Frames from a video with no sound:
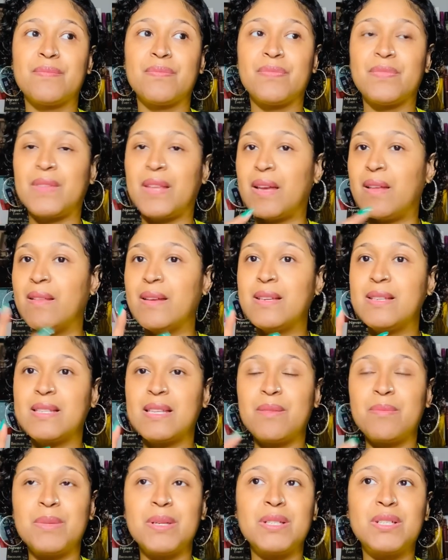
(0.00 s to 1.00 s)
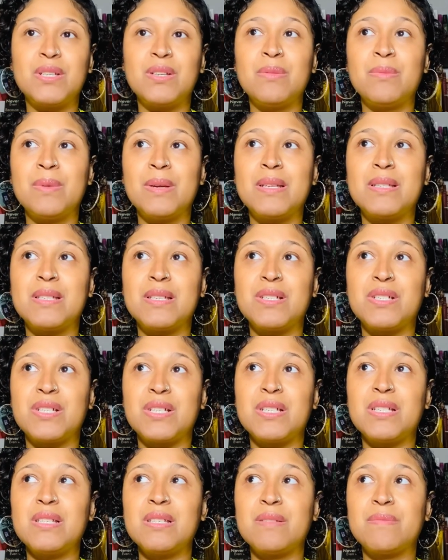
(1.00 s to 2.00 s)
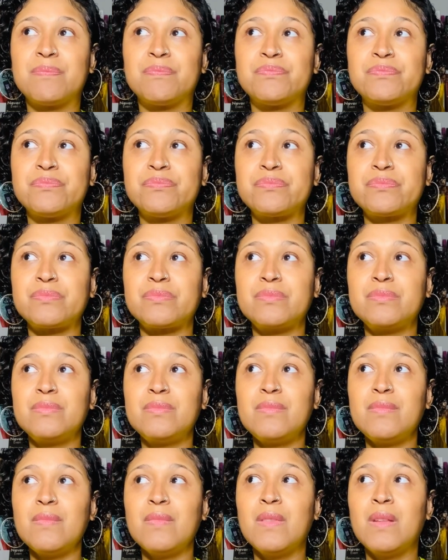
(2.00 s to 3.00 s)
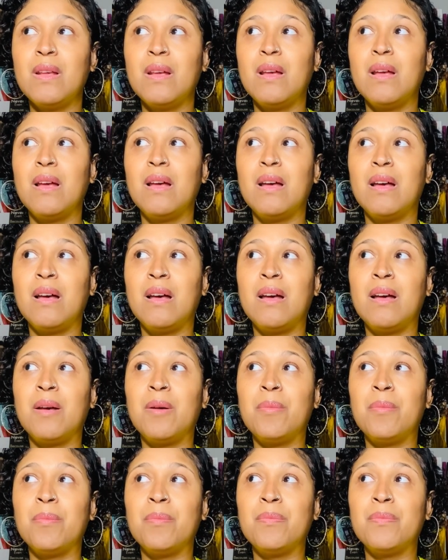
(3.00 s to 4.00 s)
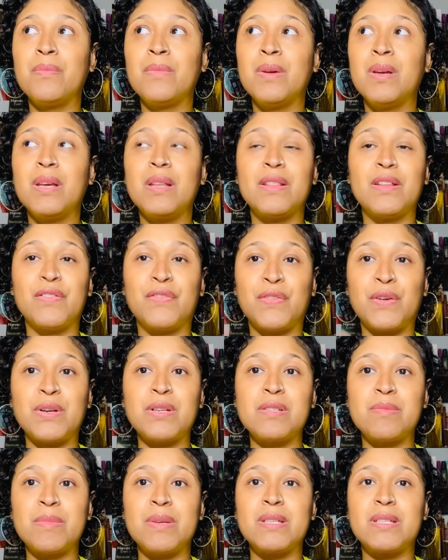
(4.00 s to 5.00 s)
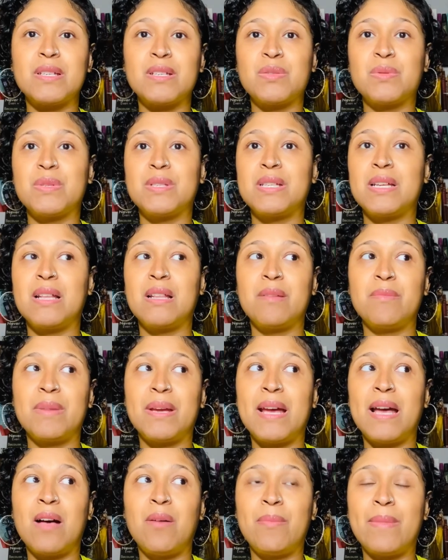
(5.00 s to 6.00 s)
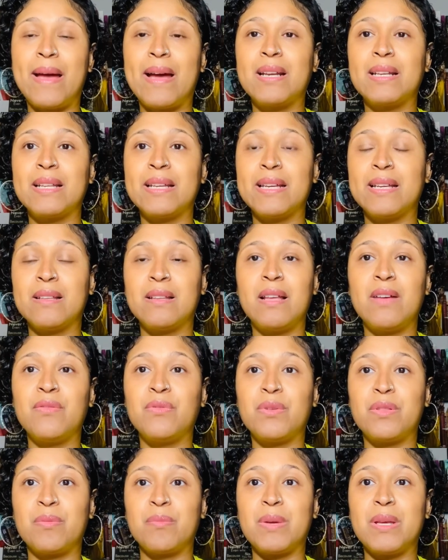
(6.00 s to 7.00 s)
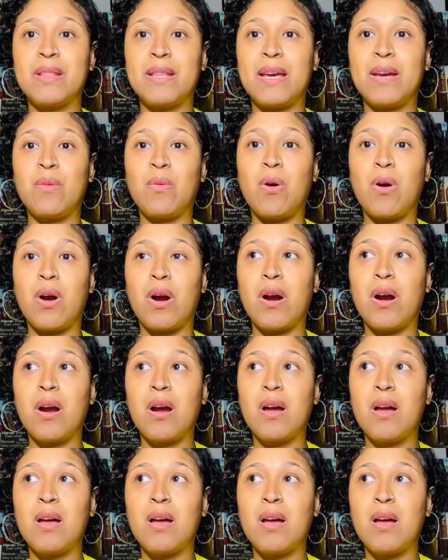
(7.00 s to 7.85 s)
They only sent me two messages. The first message was telling me how madly in love with me they were.